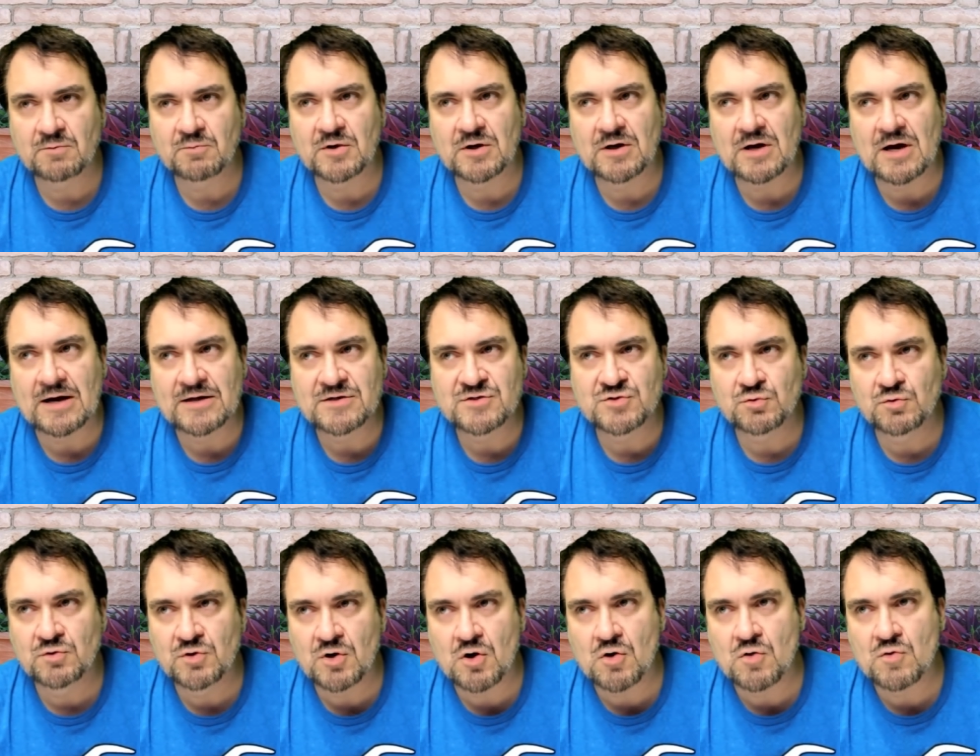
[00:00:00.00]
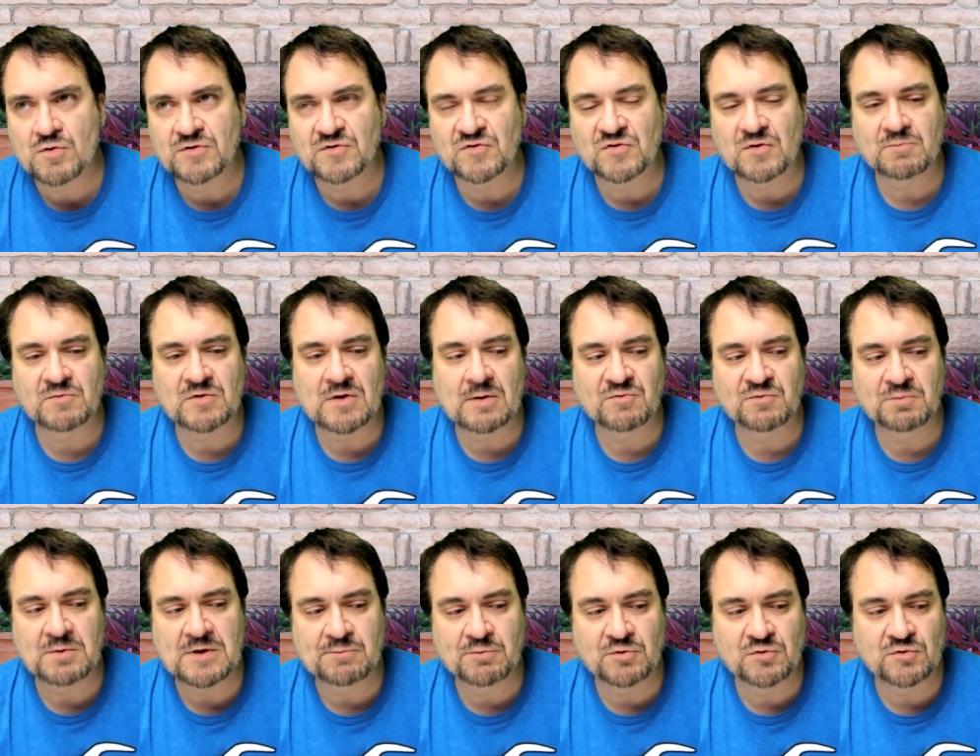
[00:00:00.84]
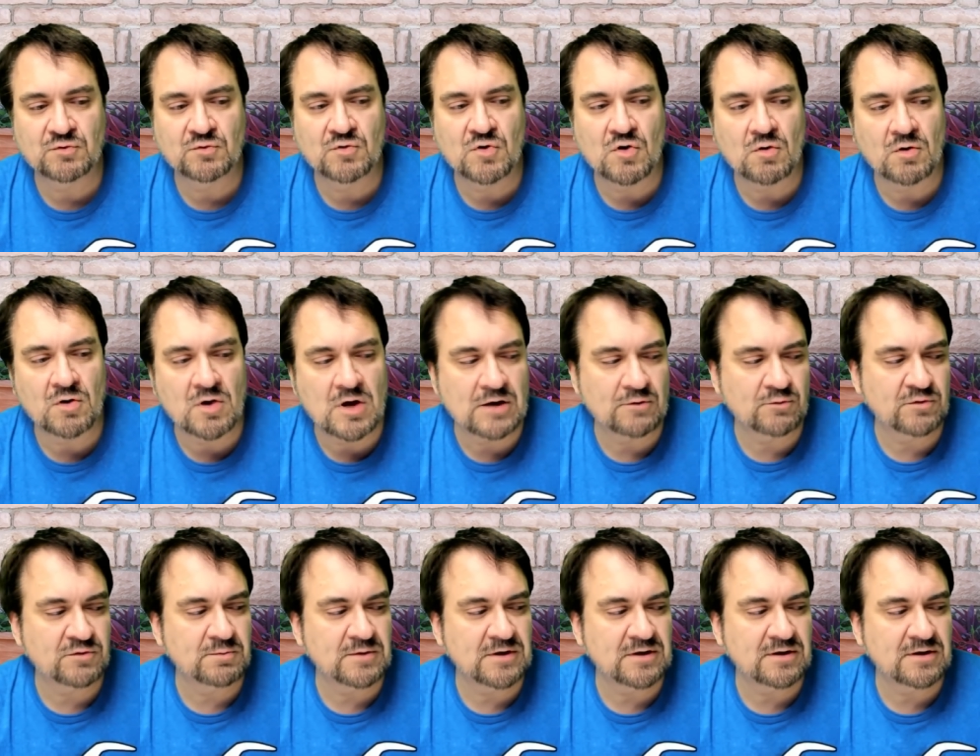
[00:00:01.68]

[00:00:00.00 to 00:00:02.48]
but I do go, and sometimes people do go along with me